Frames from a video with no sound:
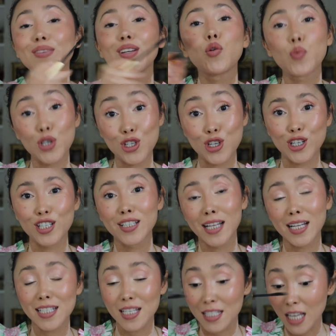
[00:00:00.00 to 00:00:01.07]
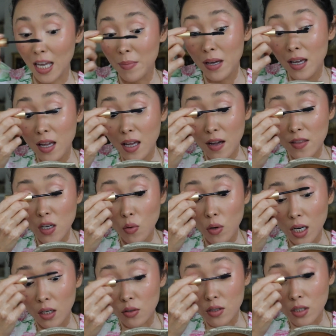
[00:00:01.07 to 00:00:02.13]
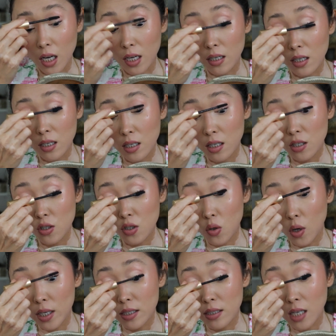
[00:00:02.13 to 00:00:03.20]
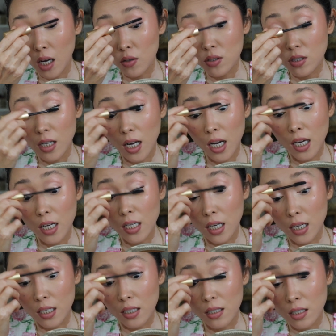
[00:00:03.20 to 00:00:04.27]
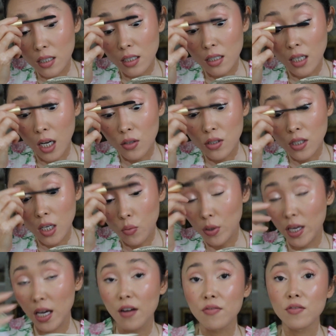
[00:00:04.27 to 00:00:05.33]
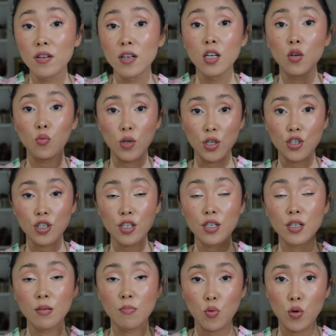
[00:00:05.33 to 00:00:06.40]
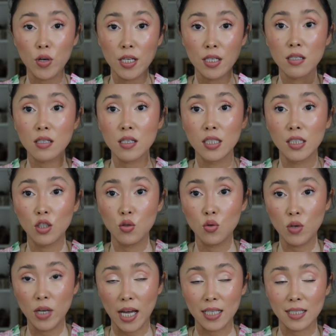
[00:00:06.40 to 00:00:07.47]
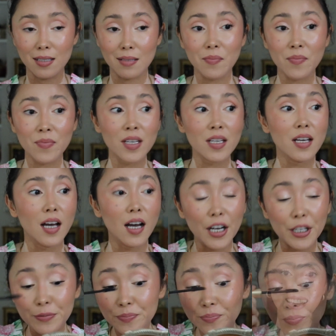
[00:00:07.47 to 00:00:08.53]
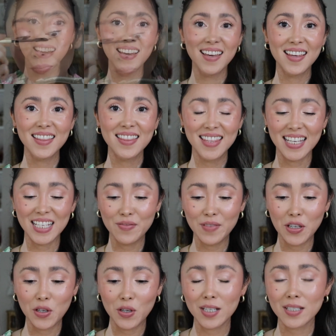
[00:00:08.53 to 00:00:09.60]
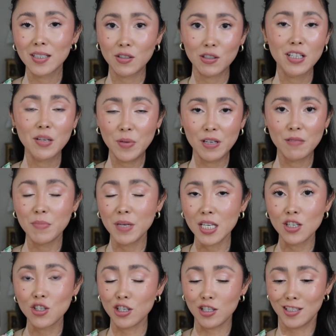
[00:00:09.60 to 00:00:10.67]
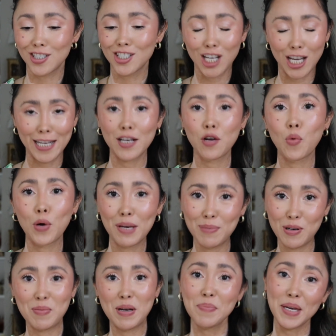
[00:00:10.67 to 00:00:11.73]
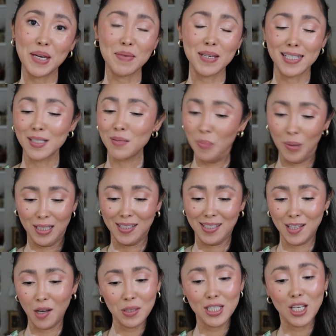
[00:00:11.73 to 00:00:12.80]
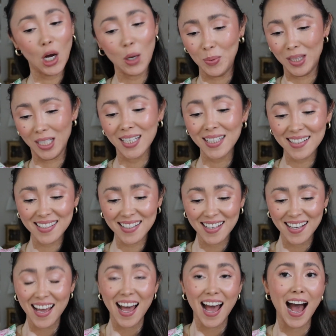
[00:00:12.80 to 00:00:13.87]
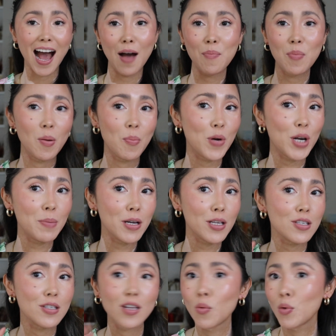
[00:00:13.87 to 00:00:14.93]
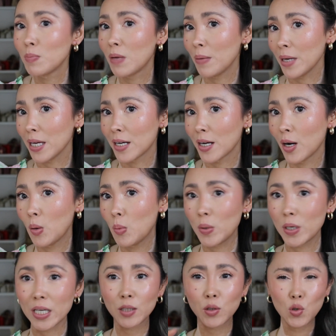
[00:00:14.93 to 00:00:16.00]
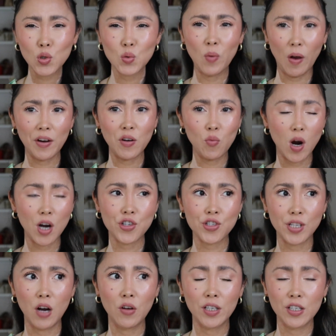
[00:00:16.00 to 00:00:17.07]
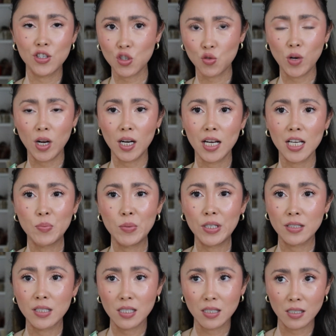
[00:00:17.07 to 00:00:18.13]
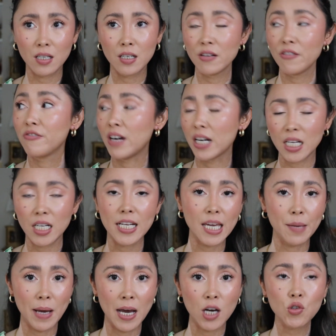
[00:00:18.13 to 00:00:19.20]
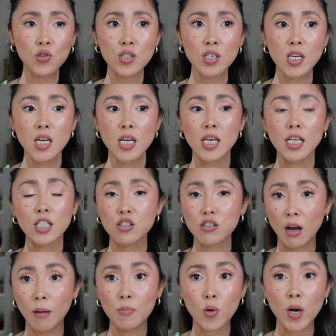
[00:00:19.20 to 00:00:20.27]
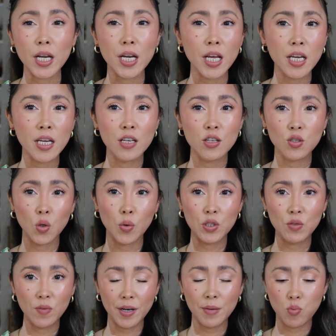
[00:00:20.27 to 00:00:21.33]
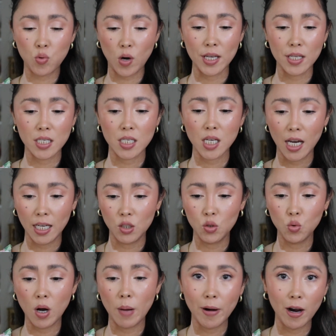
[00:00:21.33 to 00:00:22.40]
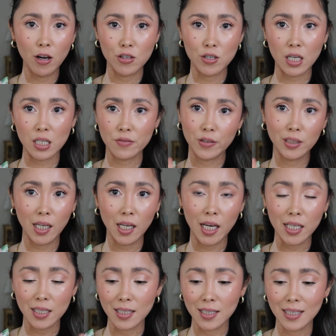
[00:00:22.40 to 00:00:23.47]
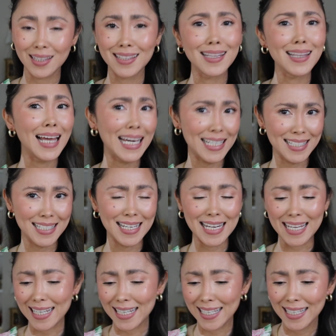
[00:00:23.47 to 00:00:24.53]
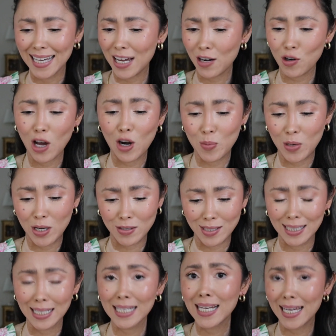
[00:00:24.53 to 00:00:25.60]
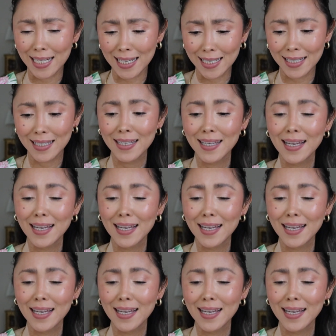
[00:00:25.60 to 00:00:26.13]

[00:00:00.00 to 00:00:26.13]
Richard, that's his name, the one outside. So outside we have Richard, Prudence, and the 2 cats. This video has literally been me just chatting away about my babies, but that was the updates. I'm pretty much done with my makeup. It looks very washed out, I just realized, because the sun finally came out. It stopped raining, so it's very bright. I do apologize for the lightning. I don't know how to pronounce that. Lighting,